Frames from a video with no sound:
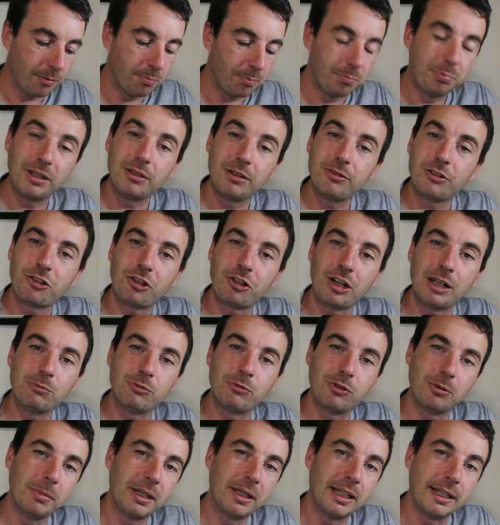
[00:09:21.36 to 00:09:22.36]
Bit of a shame
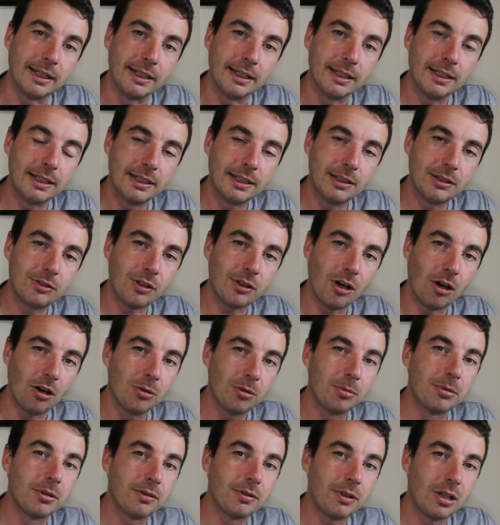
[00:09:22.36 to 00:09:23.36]
for me is I
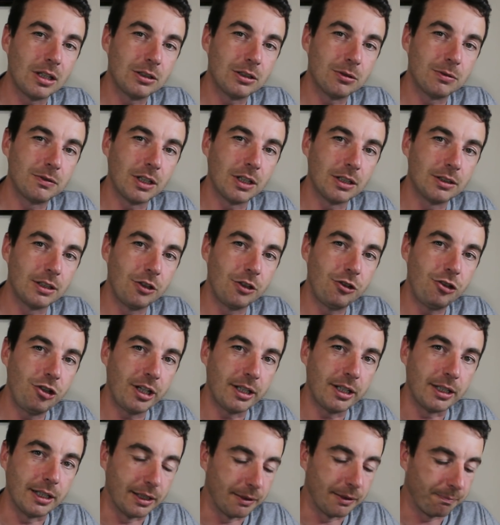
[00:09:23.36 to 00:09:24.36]
would have liked to have done the
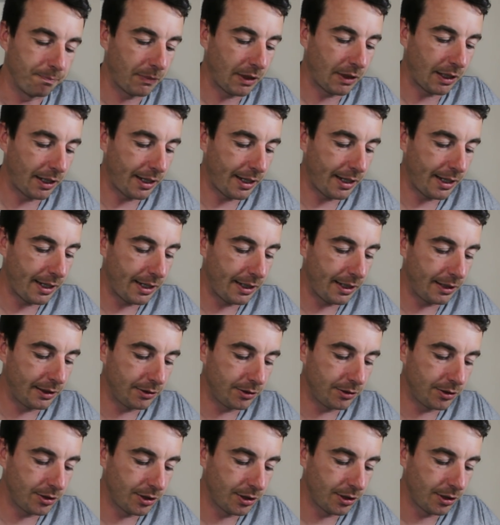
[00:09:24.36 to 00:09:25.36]
G,
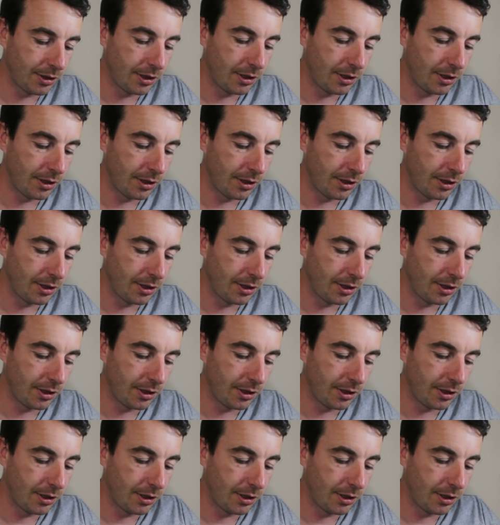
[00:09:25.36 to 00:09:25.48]
and